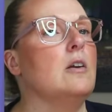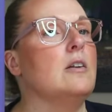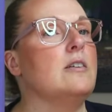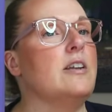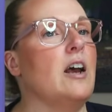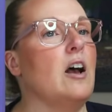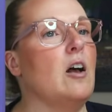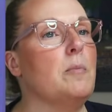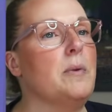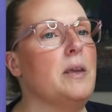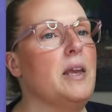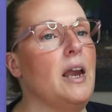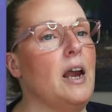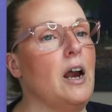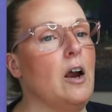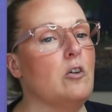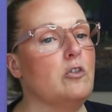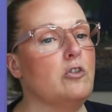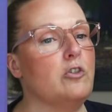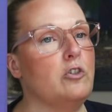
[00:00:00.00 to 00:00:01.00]
Tell me
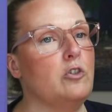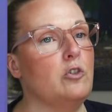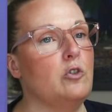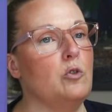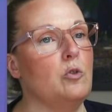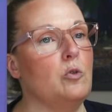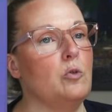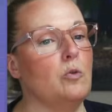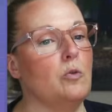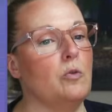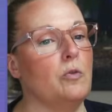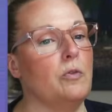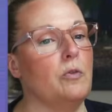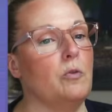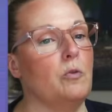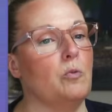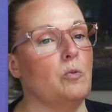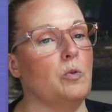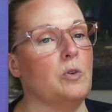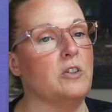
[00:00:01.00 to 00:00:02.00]
how to
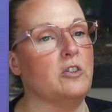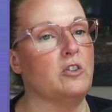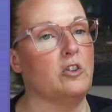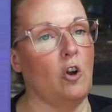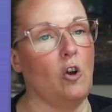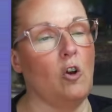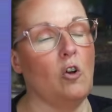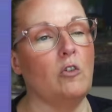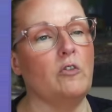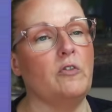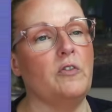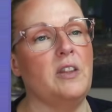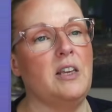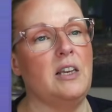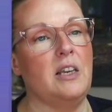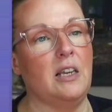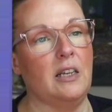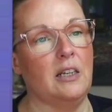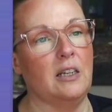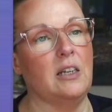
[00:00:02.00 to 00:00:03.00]
resolve the
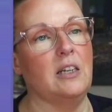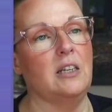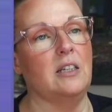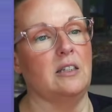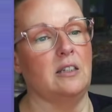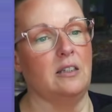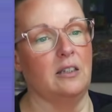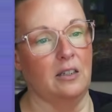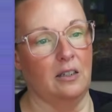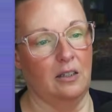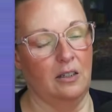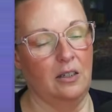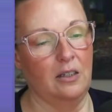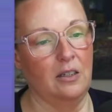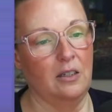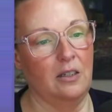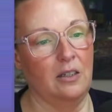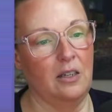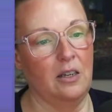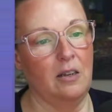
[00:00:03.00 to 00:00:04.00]

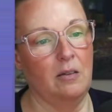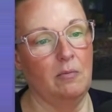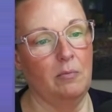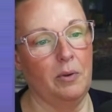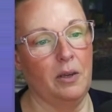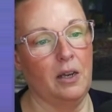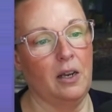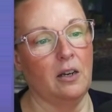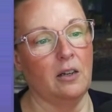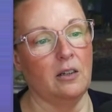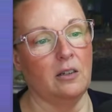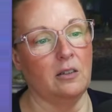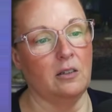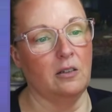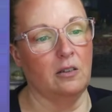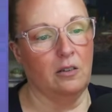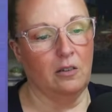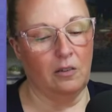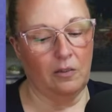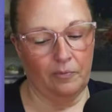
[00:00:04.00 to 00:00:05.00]
inconsistency,
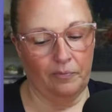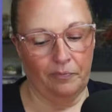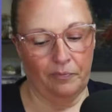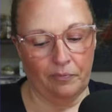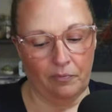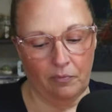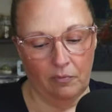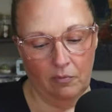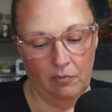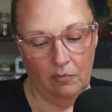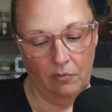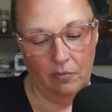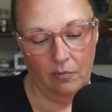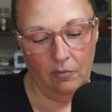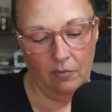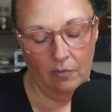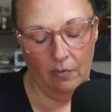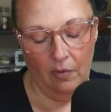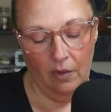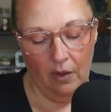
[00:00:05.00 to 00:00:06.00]
because
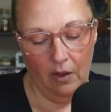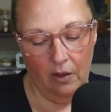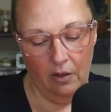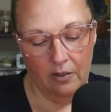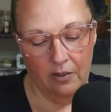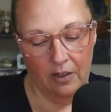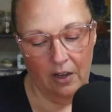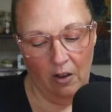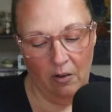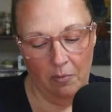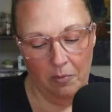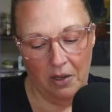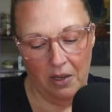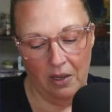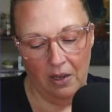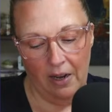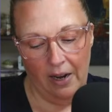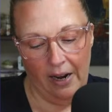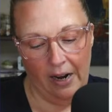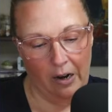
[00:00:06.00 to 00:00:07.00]
tell
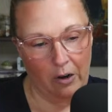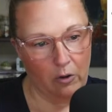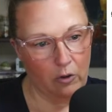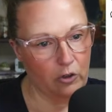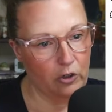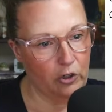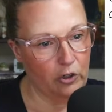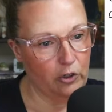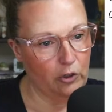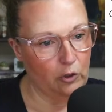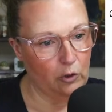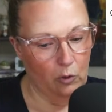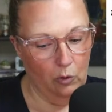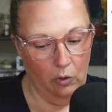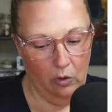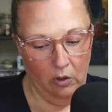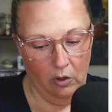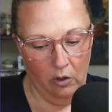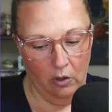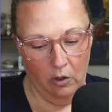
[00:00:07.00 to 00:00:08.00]
me how
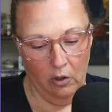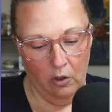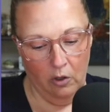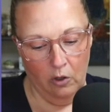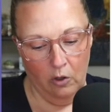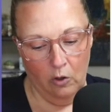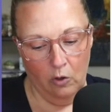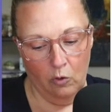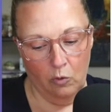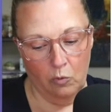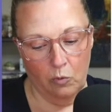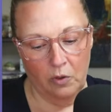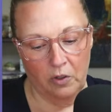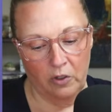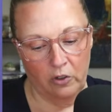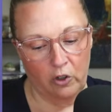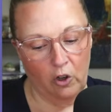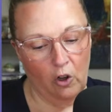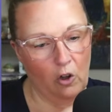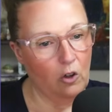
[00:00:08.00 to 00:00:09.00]
to
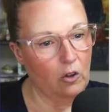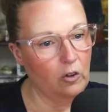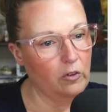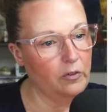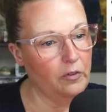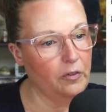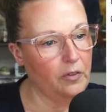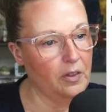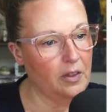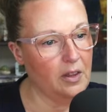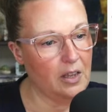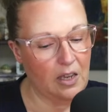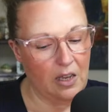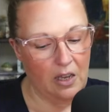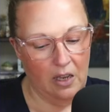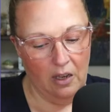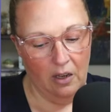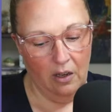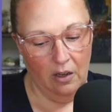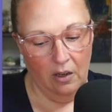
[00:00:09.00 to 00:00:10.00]
resolve
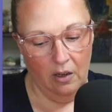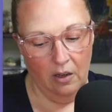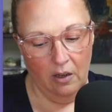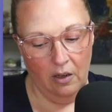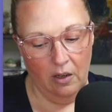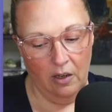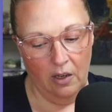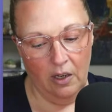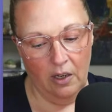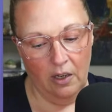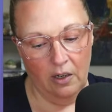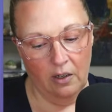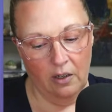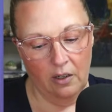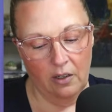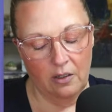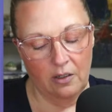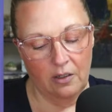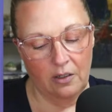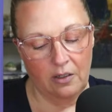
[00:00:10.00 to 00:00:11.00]
the
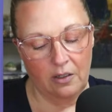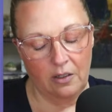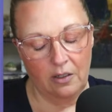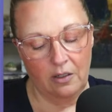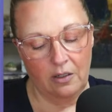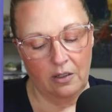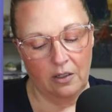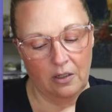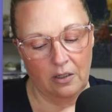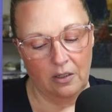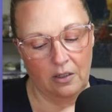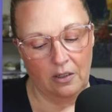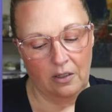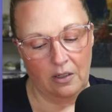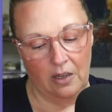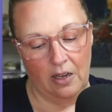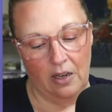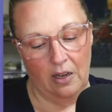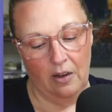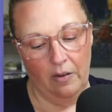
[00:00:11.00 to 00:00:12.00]

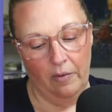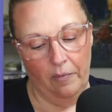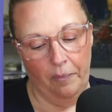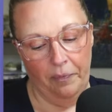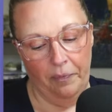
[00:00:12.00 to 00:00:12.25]
inconsistency,